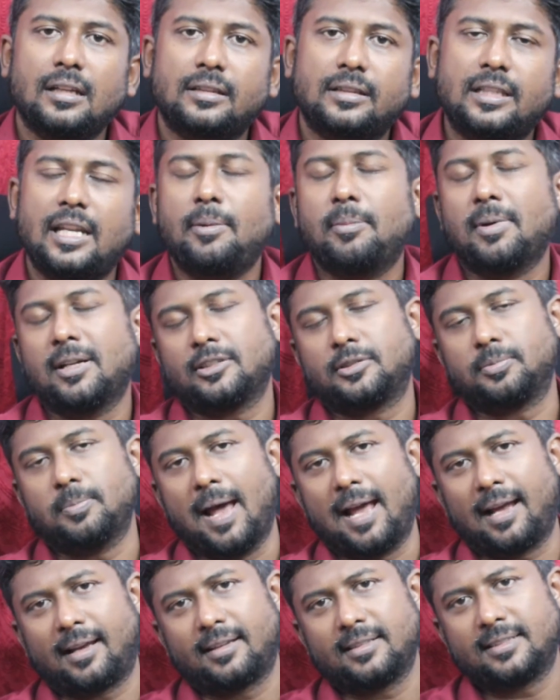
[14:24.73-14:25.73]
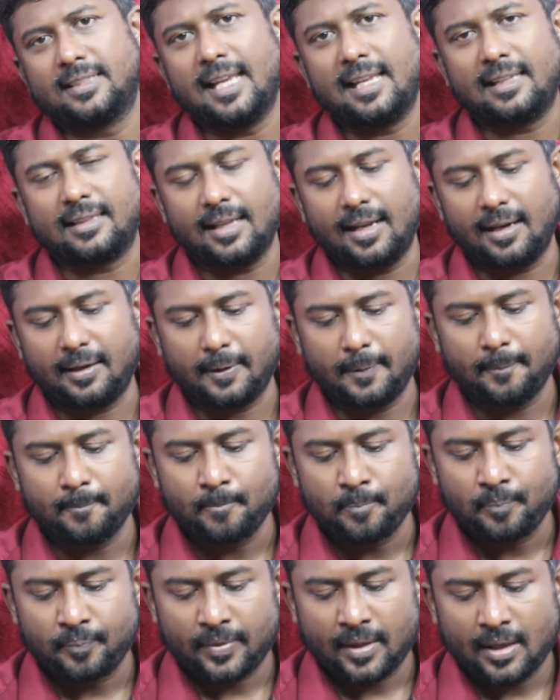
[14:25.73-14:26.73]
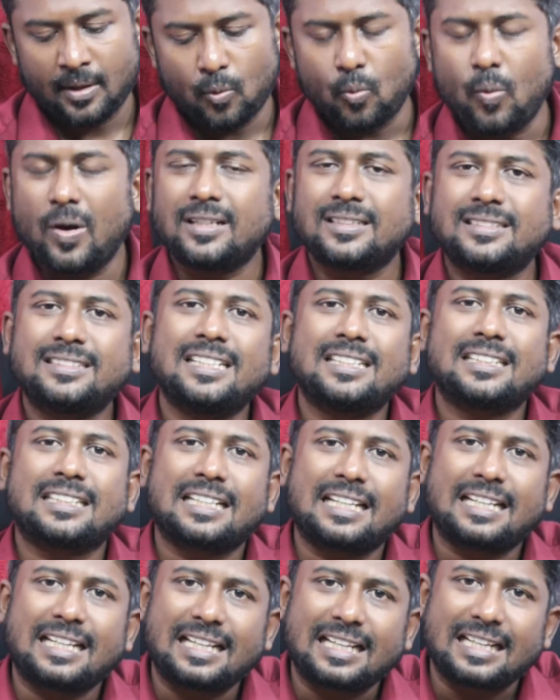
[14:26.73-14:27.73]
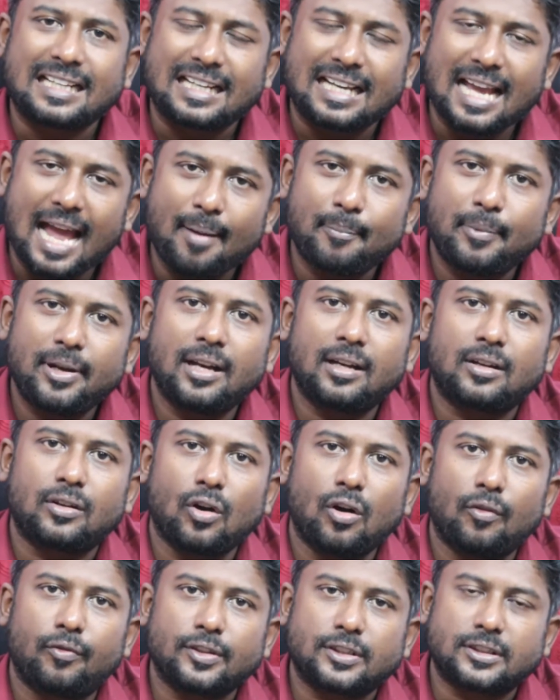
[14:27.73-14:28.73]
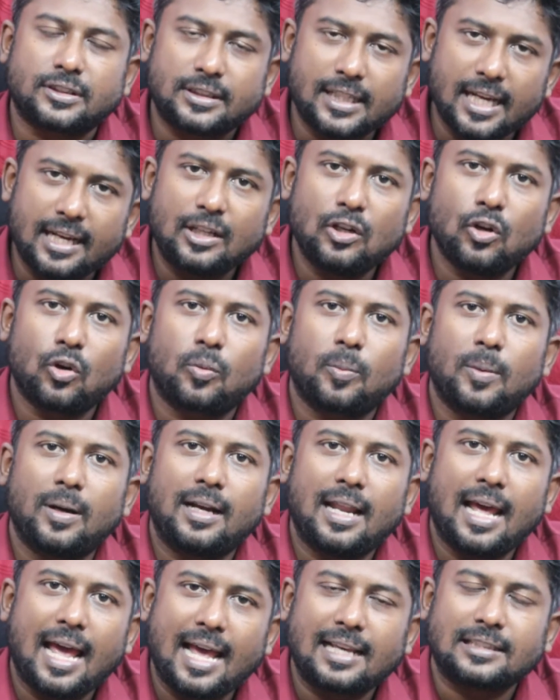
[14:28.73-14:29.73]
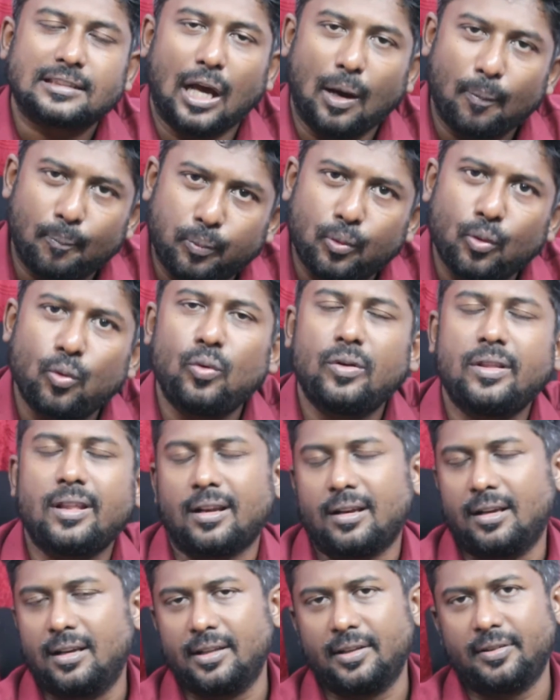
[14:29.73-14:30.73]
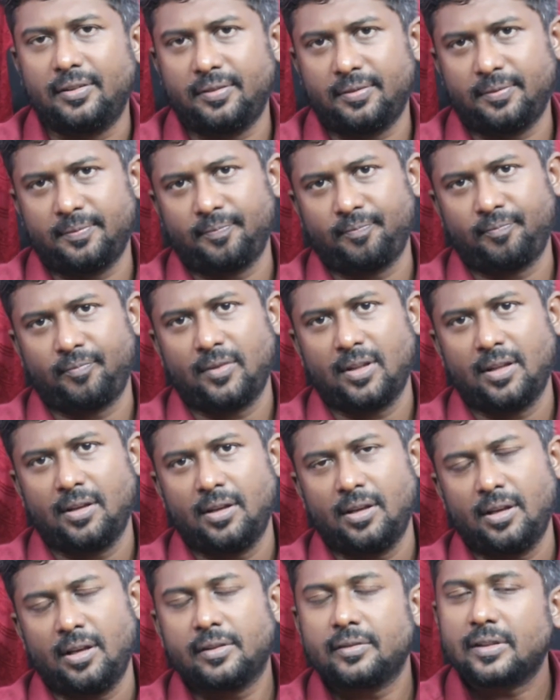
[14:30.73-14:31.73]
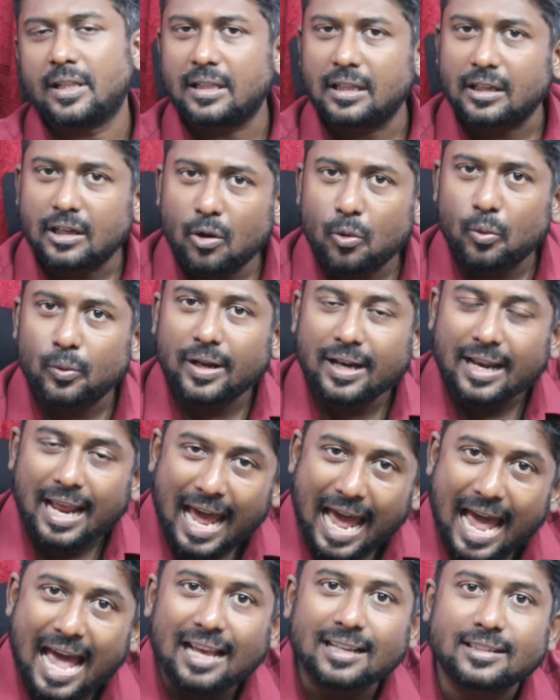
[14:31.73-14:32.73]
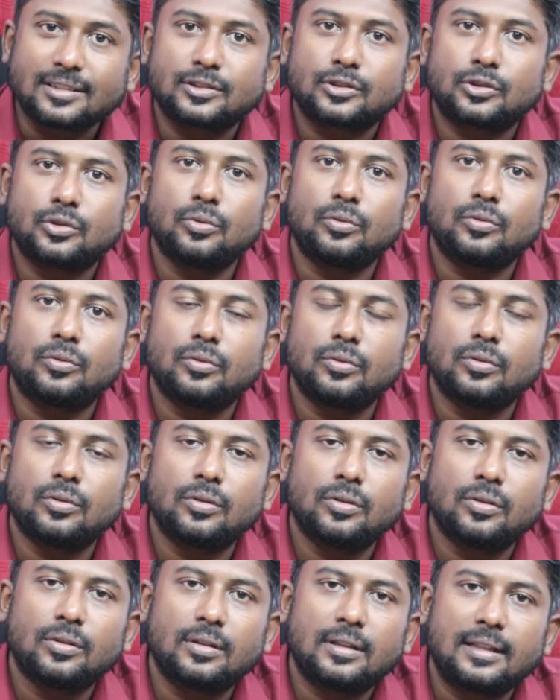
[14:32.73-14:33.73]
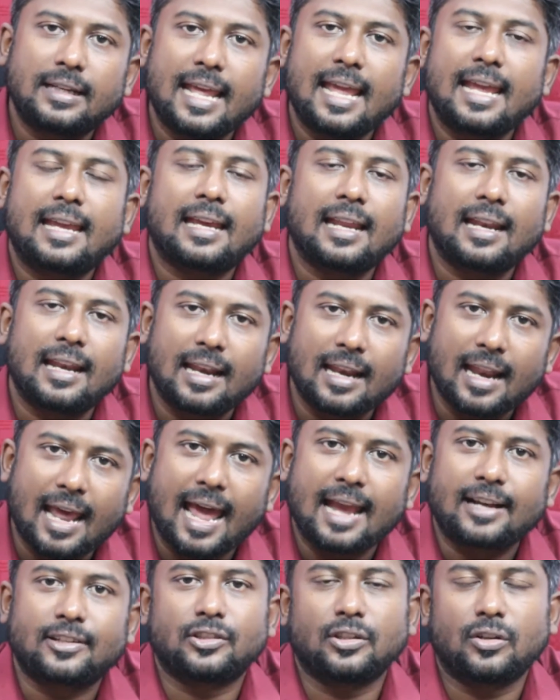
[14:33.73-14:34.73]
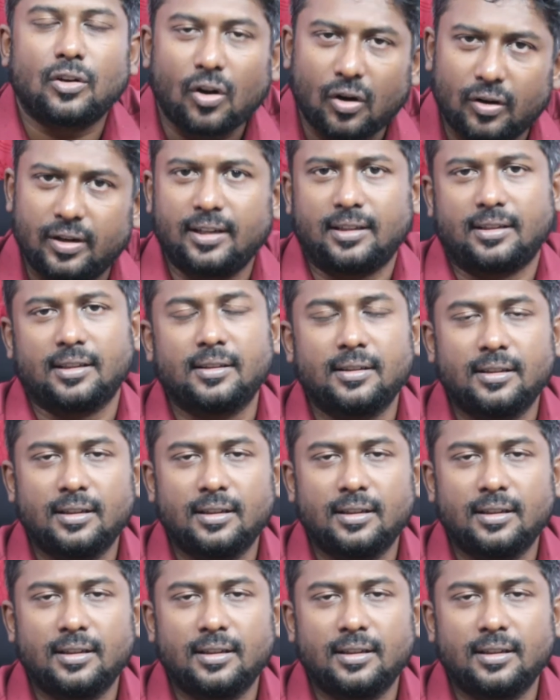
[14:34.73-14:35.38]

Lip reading: 3 months back, saying that once the cabinet of a state government has approved the release, then the governor has to take an action on it.